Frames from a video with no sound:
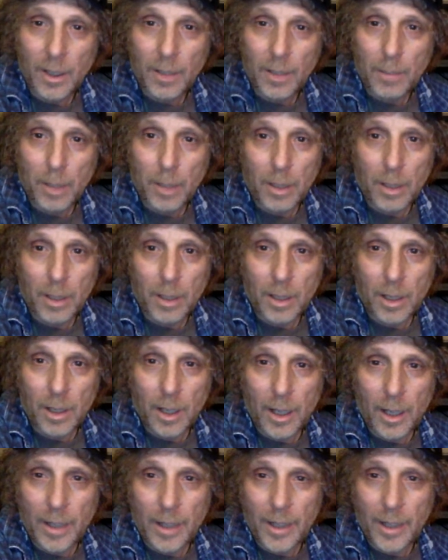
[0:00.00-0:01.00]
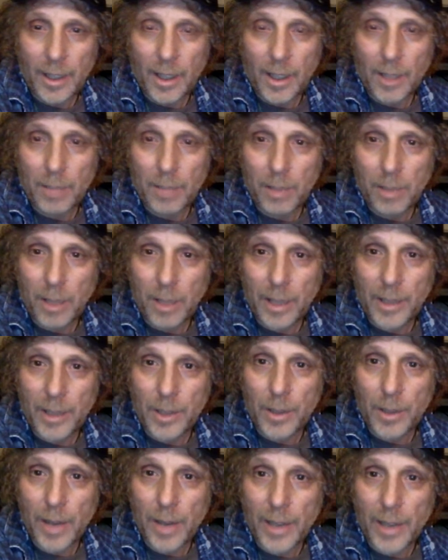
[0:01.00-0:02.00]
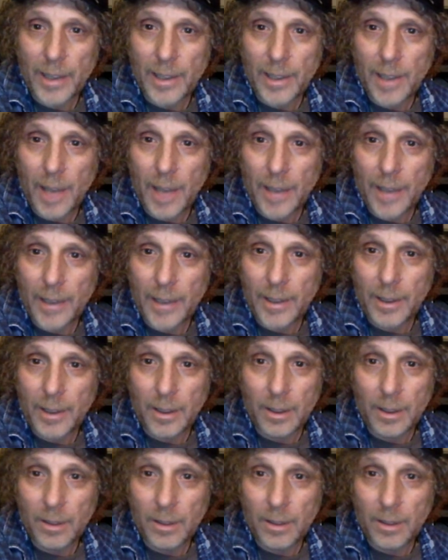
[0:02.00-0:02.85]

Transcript: but I think I'm playing direct 95%